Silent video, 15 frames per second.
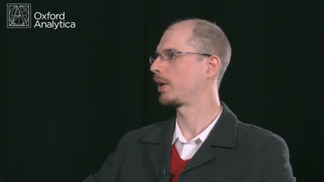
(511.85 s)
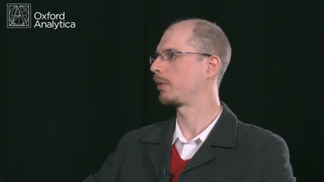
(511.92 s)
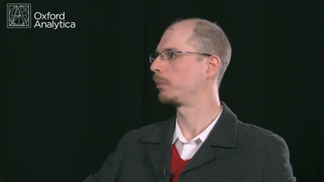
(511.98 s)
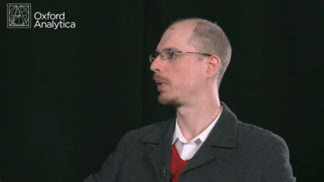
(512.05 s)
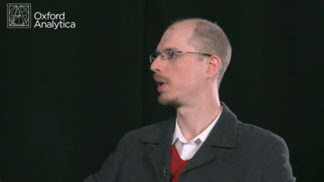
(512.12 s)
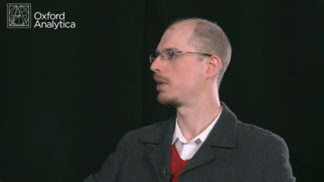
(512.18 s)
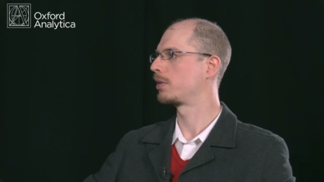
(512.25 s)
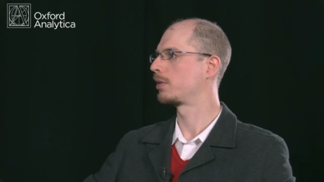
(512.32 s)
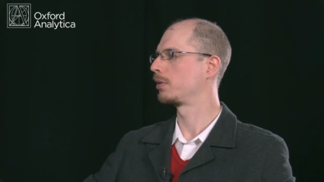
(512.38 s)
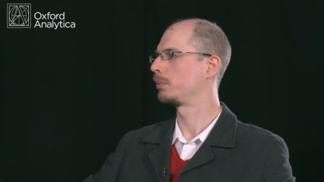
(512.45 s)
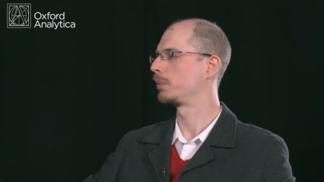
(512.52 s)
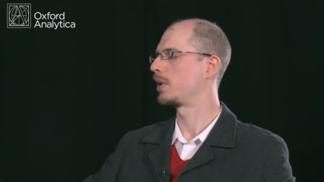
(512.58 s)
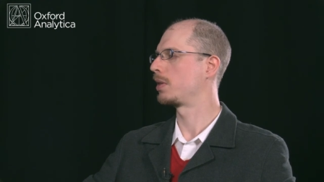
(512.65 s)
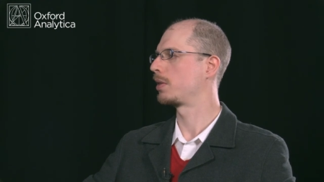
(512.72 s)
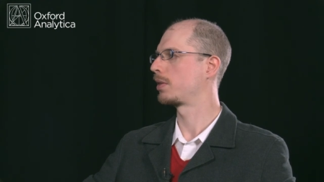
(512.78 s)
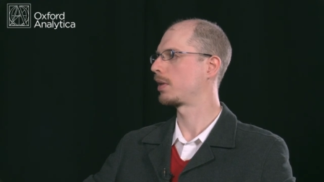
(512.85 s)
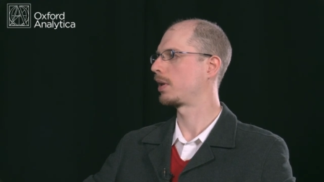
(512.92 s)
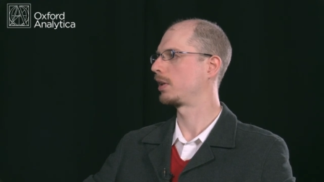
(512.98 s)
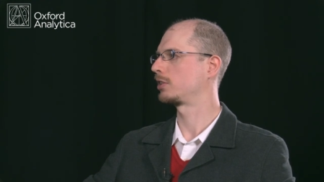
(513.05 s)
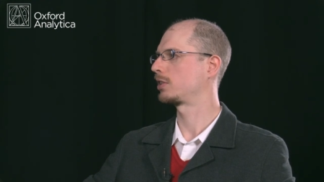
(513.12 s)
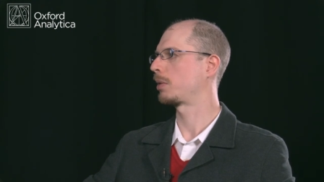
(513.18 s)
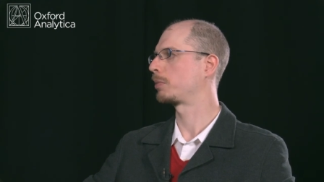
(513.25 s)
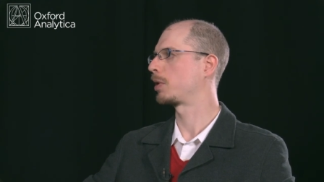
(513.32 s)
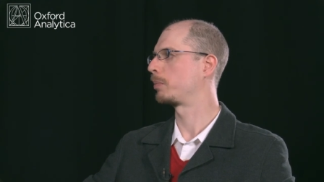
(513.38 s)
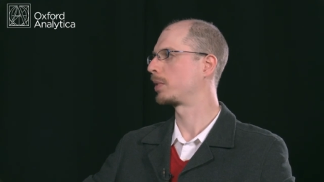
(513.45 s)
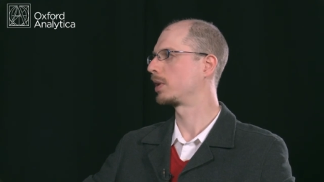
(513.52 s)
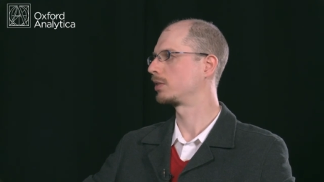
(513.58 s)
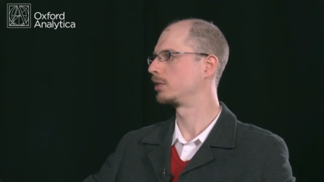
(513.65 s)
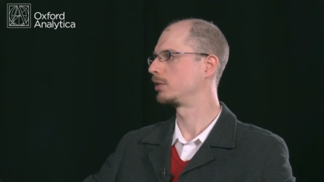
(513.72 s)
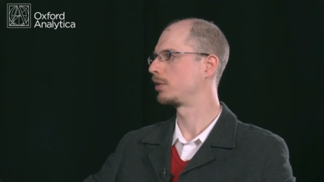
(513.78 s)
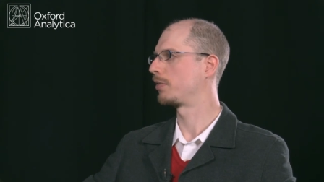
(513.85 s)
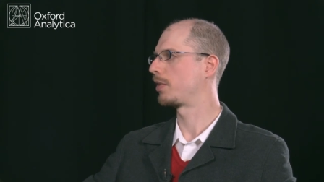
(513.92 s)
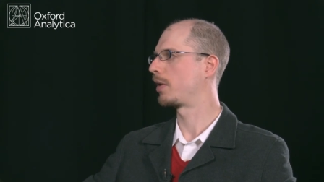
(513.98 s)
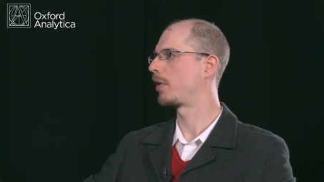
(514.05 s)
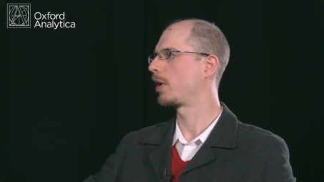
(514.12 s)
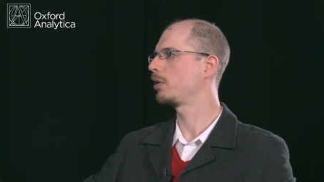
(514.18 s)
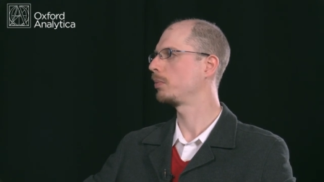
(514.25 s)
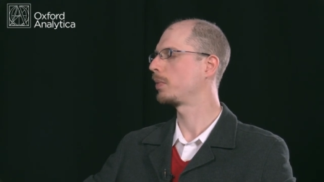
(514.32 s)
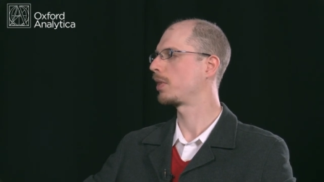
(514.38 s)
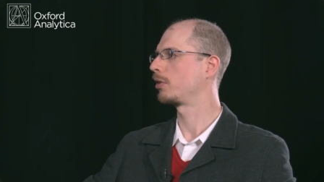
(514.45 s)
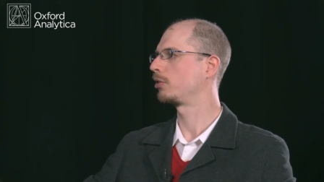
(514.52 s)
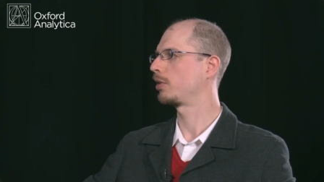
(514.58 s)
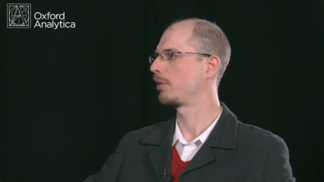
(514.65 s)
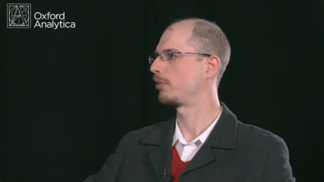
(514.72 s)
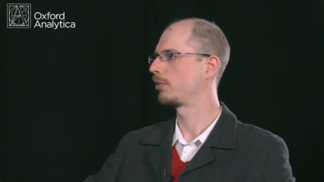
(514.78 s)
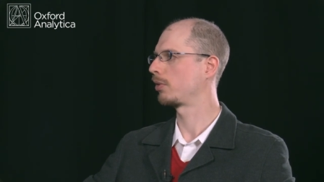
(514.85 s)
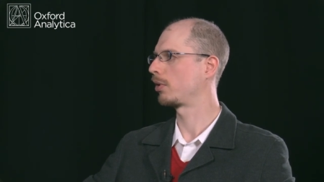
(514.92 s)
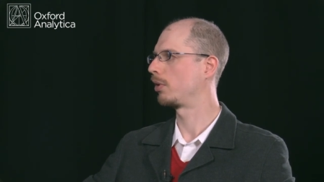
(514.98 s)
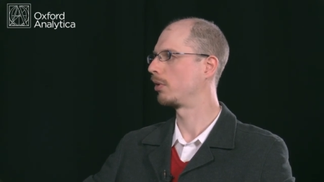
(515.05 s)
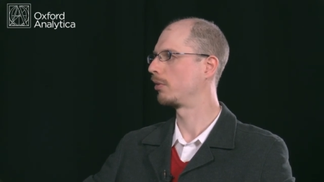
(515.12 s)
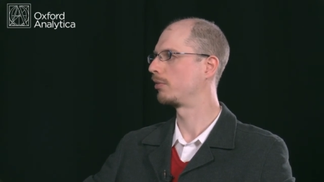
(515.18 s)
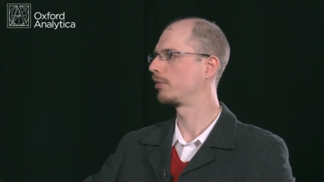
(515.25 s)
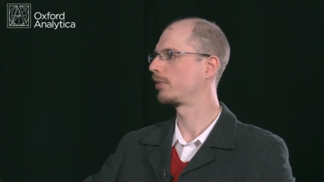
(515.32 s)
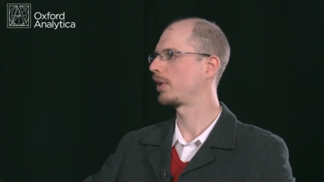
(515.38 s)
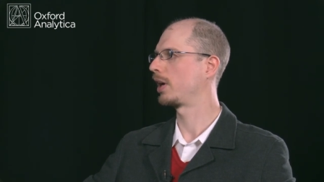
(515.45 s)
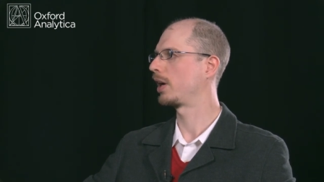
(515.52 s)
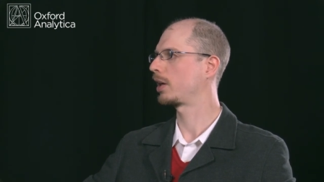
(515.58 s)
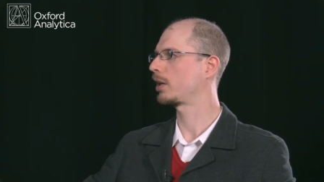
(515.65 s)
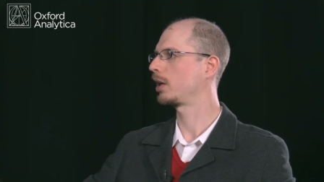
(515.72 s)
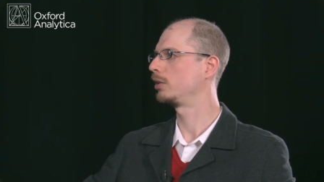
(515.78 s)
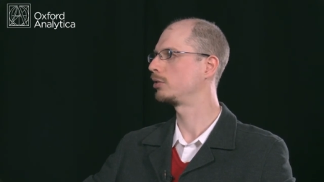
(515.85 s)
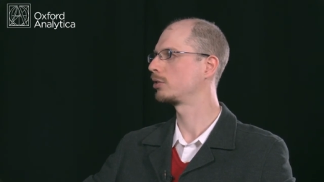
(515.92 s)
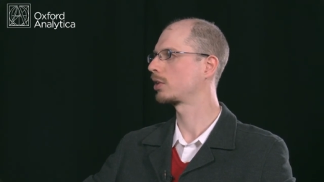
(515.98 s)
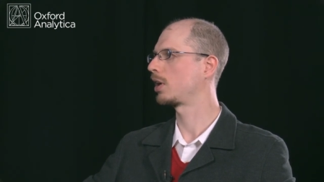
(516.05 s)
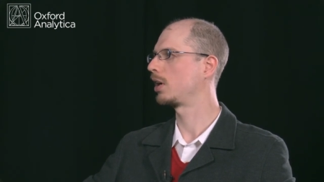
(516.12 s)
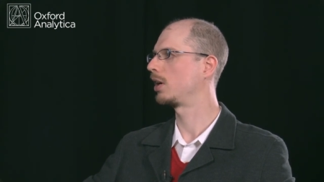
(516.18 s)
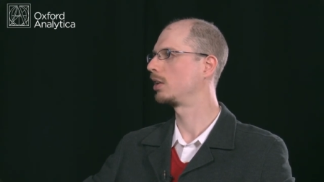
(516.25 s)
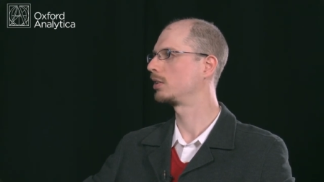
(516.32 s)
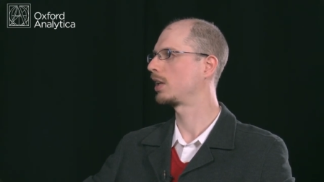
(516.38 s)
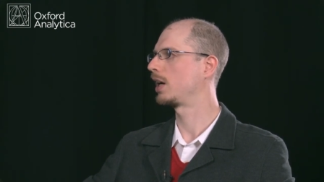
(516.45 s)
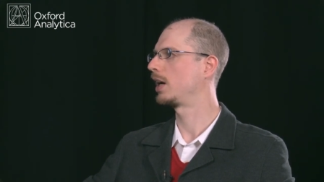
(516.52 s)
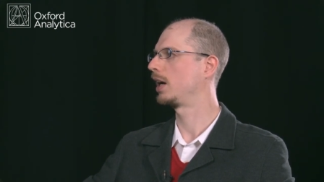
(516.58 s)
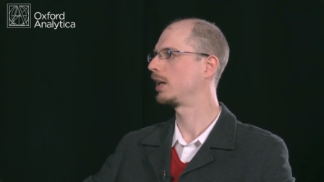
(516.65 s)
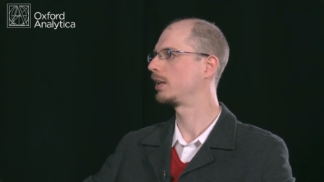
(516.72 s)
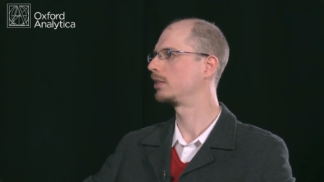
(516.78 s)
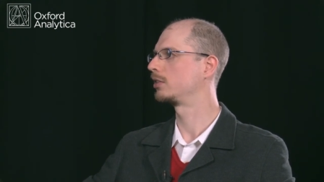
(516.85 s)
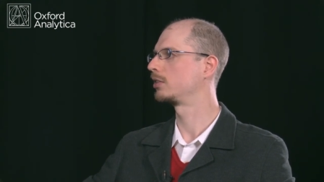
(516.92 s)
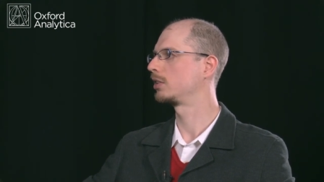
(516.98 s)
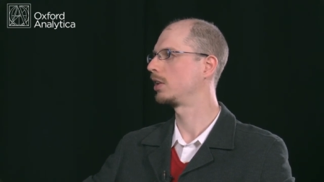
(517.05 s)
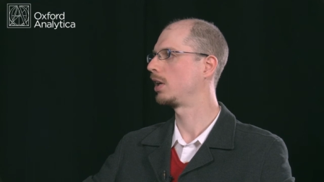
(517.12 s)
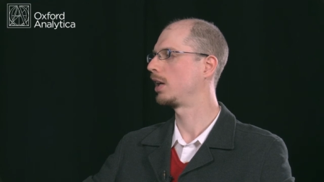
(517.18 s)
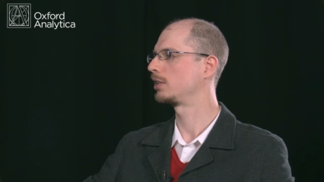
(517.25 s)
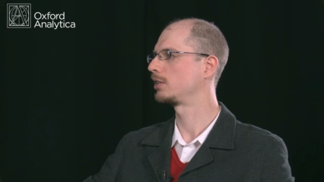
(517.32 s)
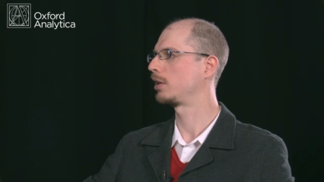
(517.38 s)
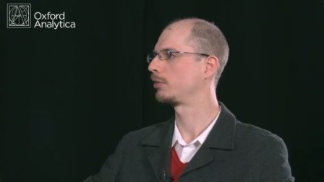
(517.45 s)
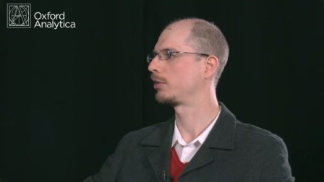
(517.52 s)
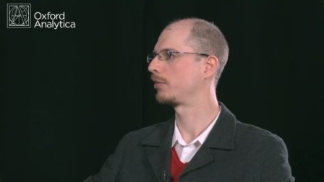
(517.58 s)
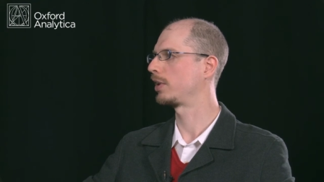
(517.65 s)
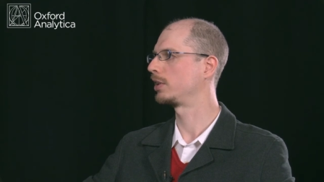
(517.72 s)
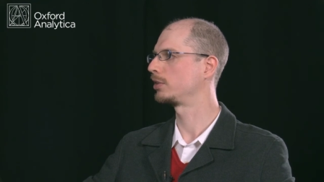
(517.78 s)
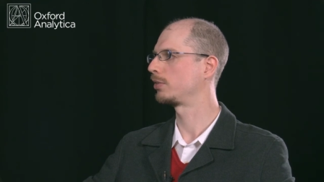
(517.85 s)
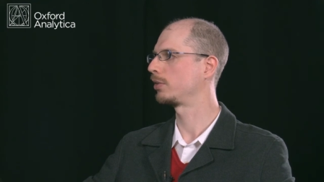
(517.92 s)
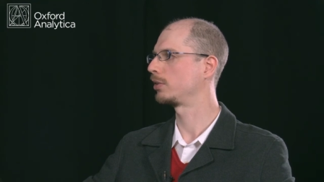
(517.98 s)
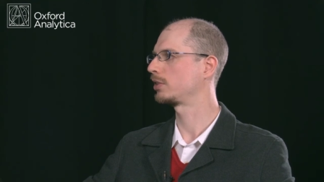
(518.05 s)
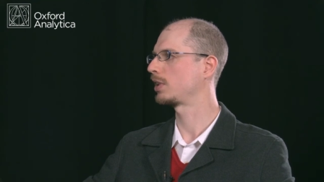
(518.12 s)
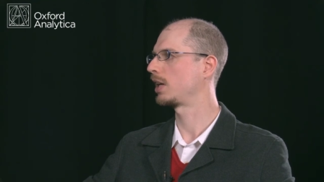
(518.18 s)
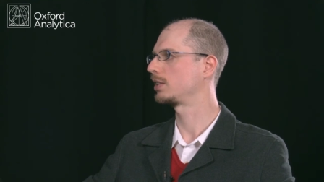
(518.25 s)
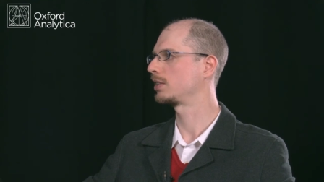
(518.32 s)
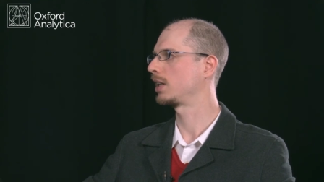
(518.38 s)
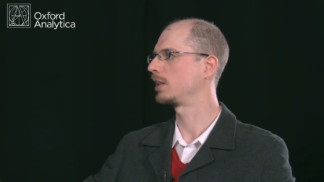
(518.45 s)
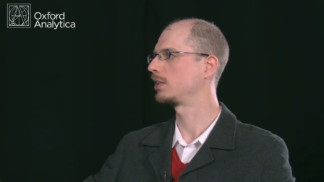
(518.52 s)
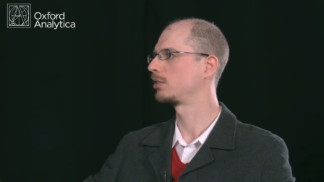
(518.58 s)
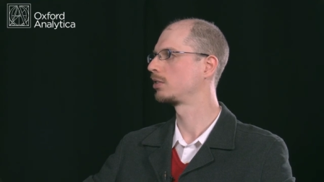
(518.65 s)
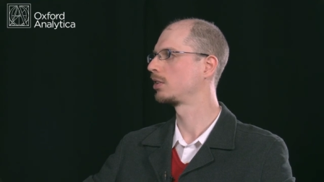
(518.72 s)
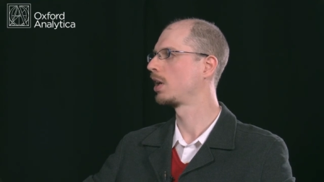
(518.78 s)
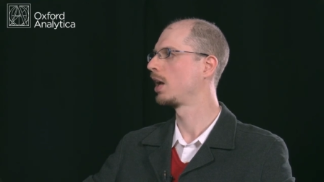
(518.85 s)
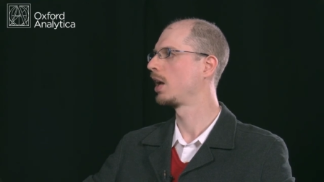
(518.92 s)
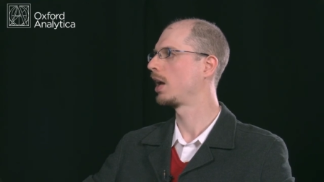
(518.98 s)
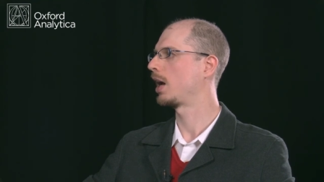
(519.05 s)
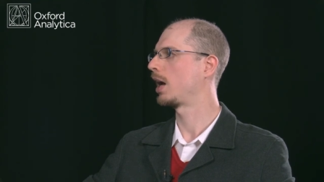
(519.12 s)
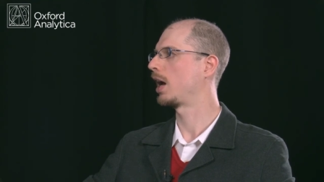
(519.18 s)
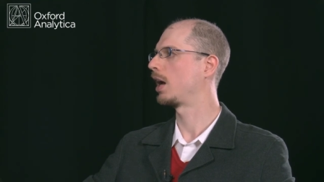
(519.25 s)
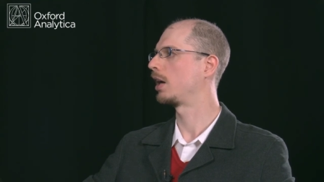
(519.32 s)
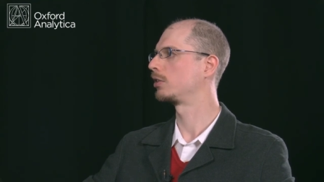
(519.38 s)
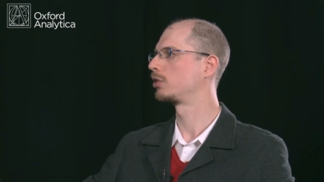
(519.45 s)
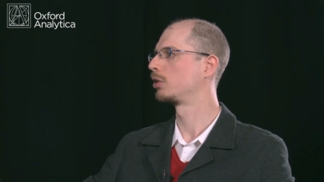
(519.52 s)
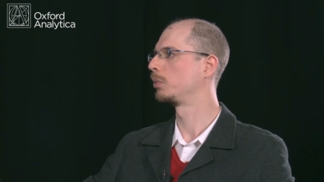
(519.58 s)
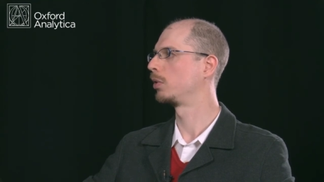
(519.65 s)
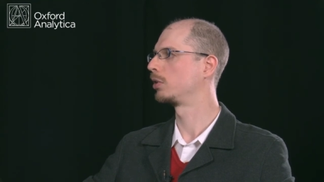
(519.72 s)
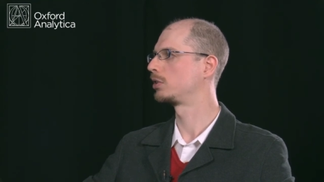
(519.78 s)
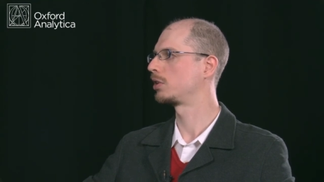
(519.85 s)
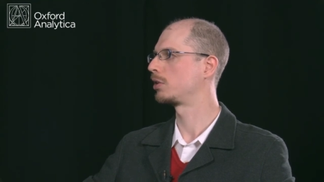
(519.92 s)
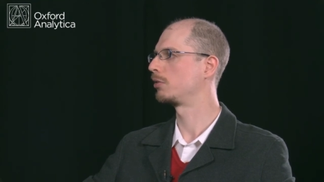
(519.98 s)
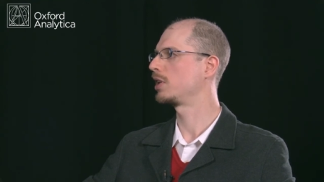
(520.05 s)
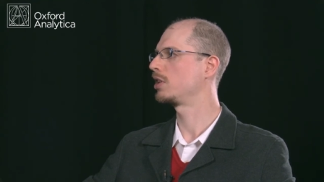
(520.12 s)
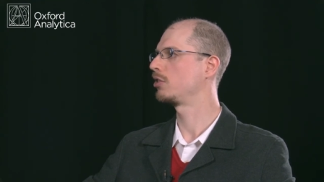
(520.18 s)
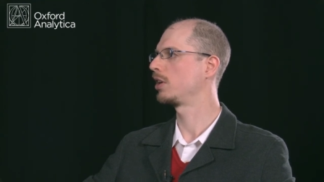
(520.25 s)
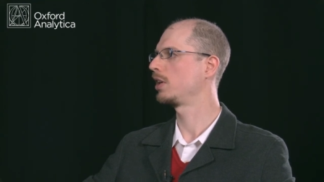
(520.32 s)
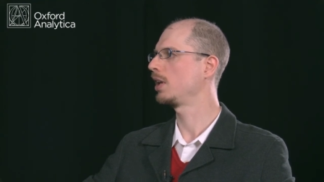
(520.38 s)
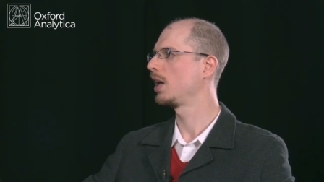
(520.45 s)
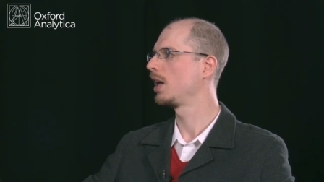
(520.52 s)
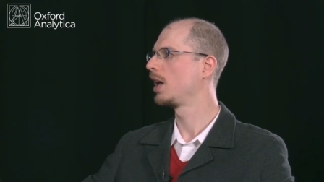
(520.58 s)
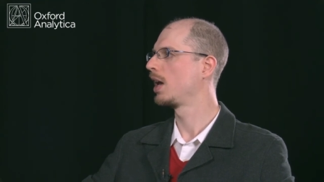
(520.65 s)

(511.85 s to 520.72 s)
with with a stepped up presence of their own, with a shift of uh, Coast Guard and uh, self defence force assets uh, towards the region.